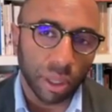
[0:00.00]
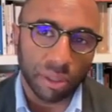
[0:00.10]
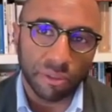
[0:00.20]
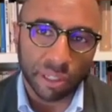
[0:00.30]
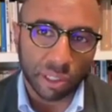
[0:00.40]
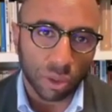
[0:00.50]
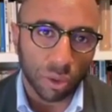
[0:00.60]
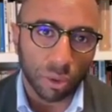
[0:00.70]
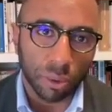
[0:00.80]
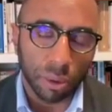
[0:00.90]
with
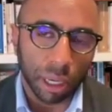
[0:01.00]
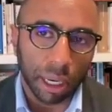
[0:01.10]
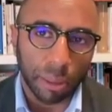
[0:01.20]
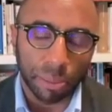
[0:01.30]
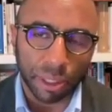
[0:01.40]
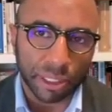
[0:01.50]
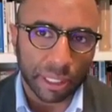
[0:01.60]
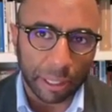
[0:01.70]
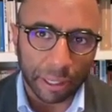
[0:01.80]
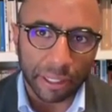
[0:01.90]
physical books
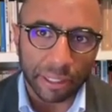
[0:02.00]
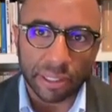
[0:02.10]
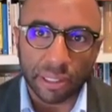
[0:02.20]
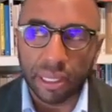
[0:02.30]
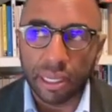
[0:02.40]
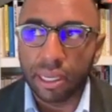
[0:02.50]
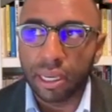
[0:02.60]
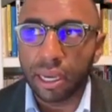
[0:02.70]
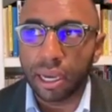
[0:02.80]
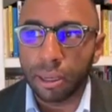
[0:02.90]
and goods.
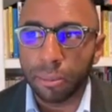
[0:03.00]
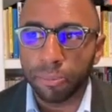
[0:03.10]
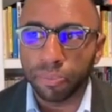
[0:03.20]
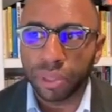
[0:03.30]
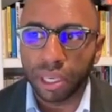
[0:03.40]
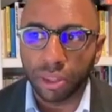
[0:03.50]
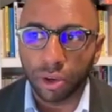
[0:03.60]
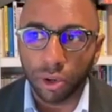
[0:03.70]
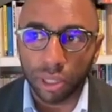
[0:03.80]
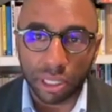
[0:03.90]
In
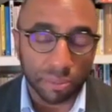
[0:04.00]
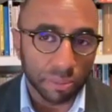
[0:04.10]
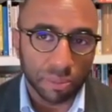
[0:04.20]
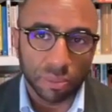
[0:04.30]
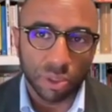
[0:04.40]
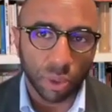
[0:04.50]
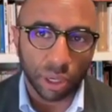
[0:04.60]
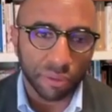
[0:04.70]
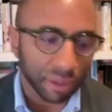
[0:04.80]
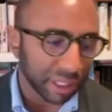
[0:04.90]
the early
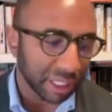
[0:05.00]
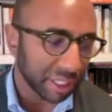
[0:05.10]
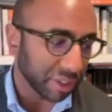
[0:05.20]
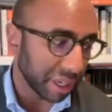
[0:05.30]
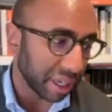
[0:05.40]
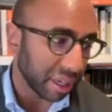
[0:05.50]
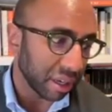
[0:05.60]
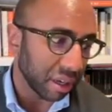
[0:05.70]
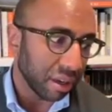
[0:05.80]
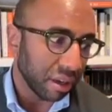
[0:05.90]
21st
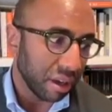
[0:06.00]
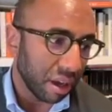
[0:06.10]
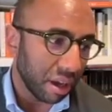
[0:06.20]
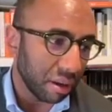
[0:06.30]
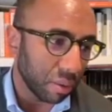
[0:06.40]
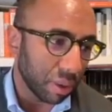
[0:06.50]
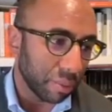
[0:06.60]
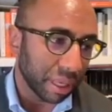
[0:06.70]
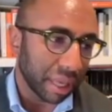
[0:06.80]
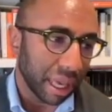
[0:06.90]
century,
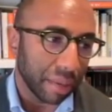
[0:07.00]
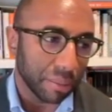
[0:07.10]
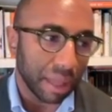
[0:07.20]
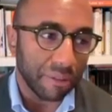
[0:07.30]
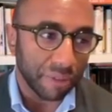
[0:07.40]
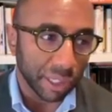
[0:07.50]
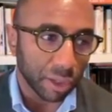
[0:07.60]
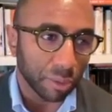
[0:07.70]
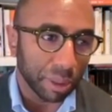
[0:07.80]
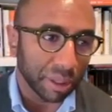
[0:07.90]
we became that
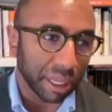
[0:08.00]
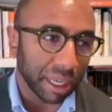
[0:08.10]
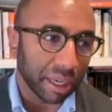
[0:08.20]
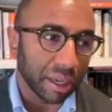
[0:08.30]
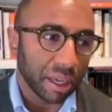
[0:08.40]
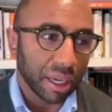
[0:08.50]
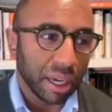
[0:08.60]
physical building